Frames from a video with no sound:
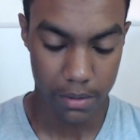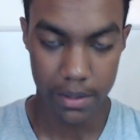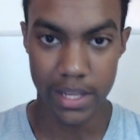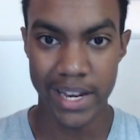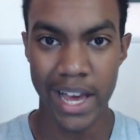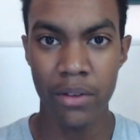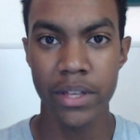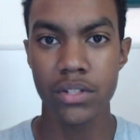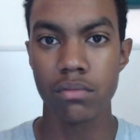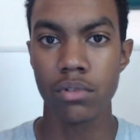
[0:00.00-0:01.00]
now
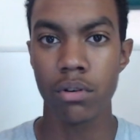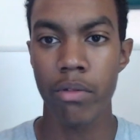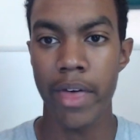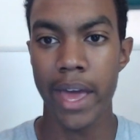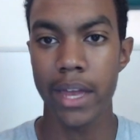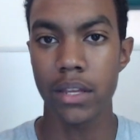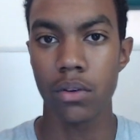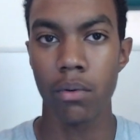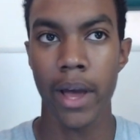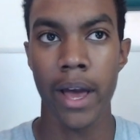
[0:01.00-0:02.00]
that you know that
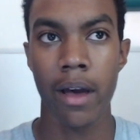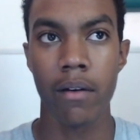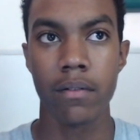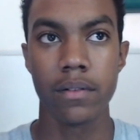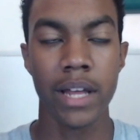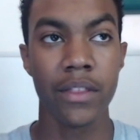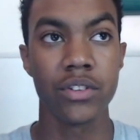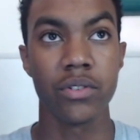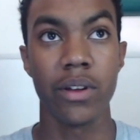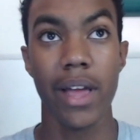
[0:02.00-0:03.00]
now
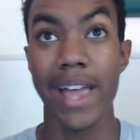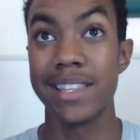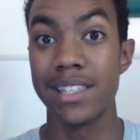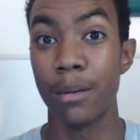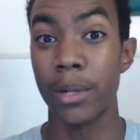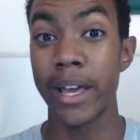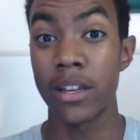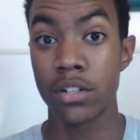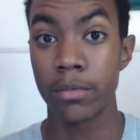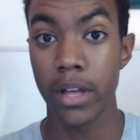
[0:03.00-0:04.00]
that you're
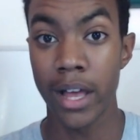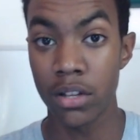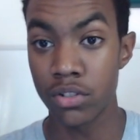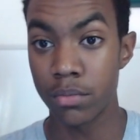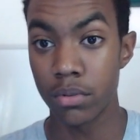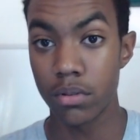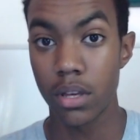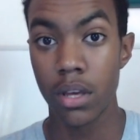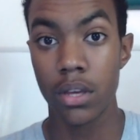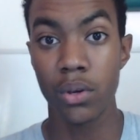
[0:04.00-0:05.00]
NCAA eligible,
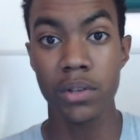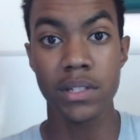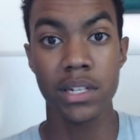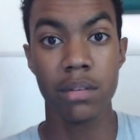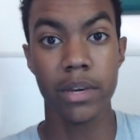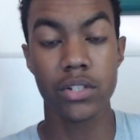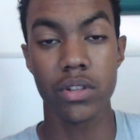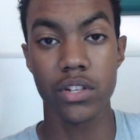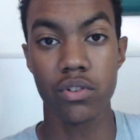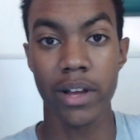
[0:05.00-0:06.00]
you also need to make sure
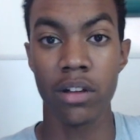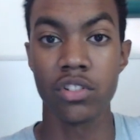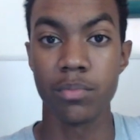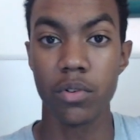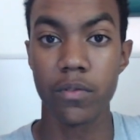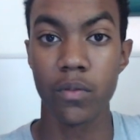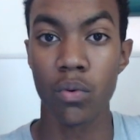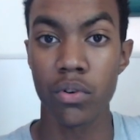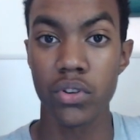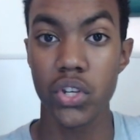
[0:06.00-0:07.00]
that you're eligible
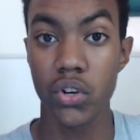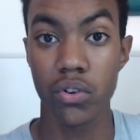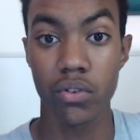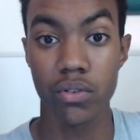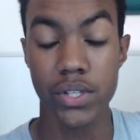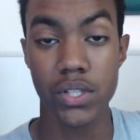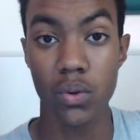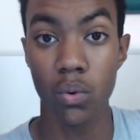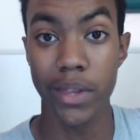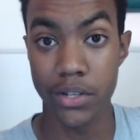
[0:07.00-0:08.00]
for your
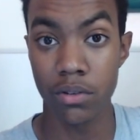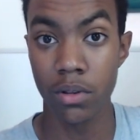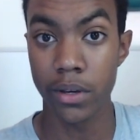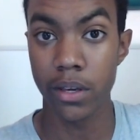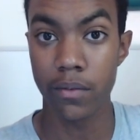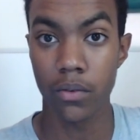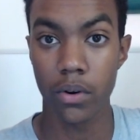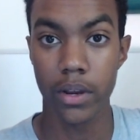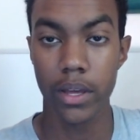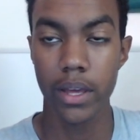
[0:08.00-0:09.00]
school that you're looking
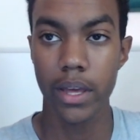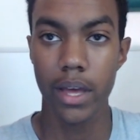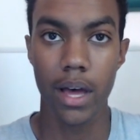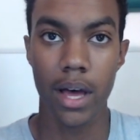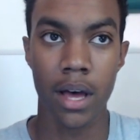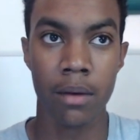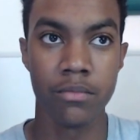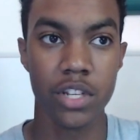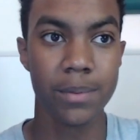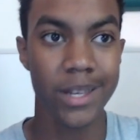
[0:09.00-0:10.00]
for.
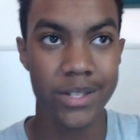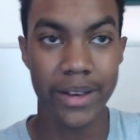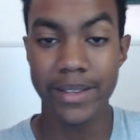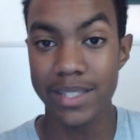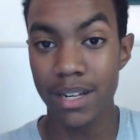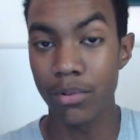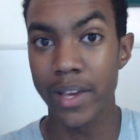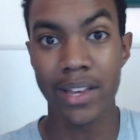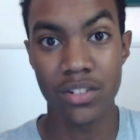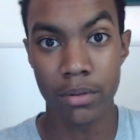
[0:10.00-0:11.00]
Just because you're
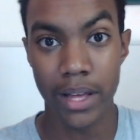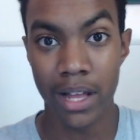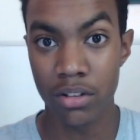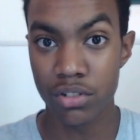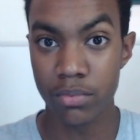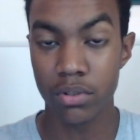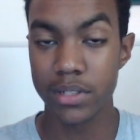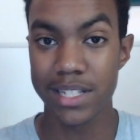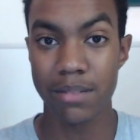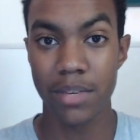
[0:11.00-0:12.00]
NCAA eligible
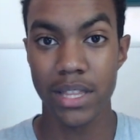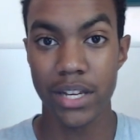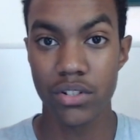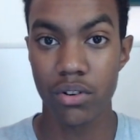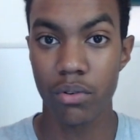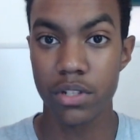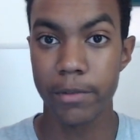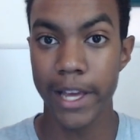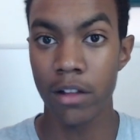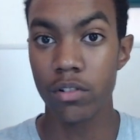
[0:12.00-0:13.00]
doesn't mean that you're going to
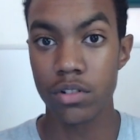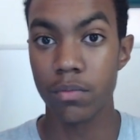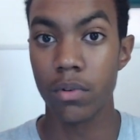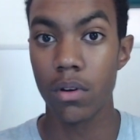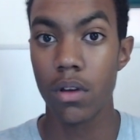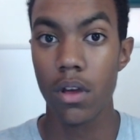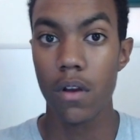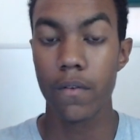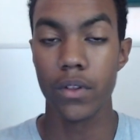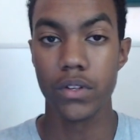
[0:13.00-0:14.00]
be eligible
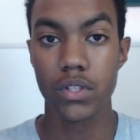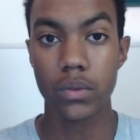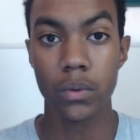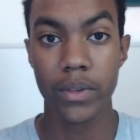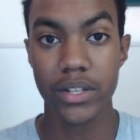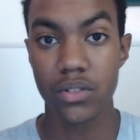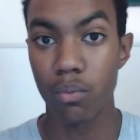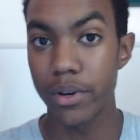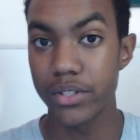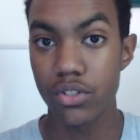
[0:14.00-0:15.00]
for the school that you
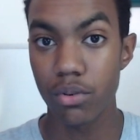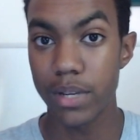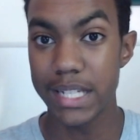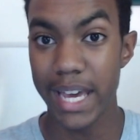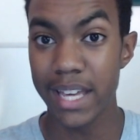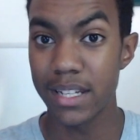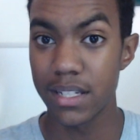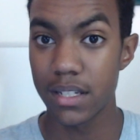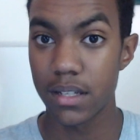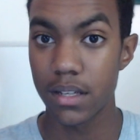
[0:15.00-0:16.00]
wish to attend.